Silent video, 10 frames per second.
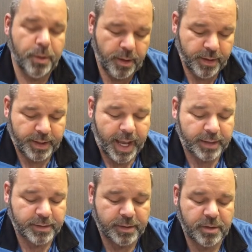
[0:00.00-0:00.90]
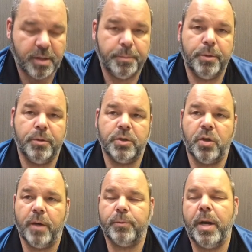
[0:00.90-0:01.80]
access to computer
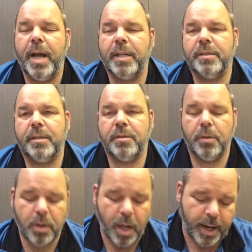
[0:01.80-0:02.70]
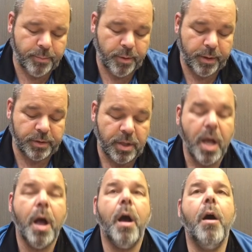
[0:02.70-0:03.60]
software, access to libraries,
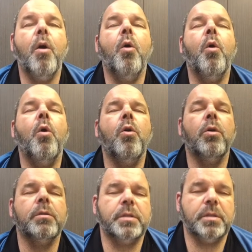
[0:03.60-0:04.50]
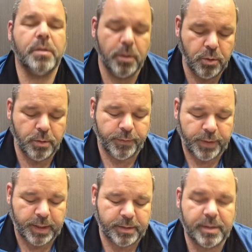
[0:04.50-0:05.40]
a whole slew of
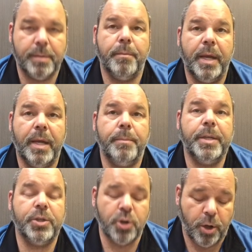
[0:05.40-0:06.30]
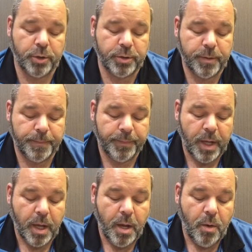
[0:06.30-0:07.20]
things that may be charged.
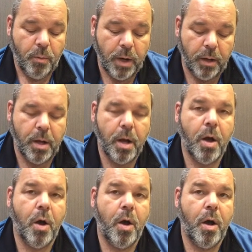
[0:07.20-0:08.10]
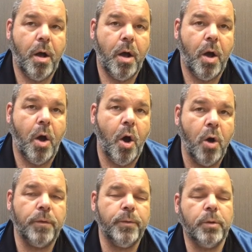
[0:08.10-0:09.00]
Well,
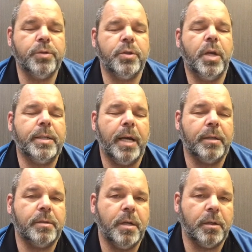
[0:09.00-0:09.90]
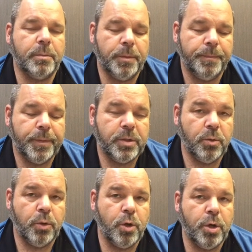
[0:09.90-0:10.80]
all of those are not tax deductible.
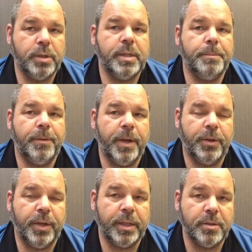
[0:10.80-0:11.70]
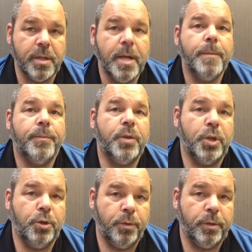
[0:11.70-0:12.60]
So in order to simplify things,
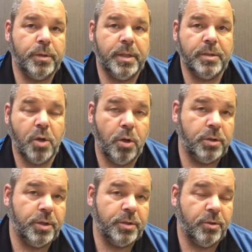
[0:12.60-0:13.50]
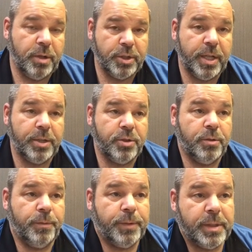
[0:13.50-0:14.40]
the universities, colleges, or
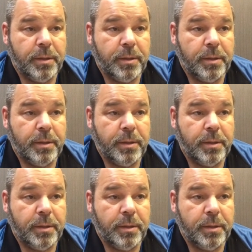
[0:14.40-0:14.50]
educational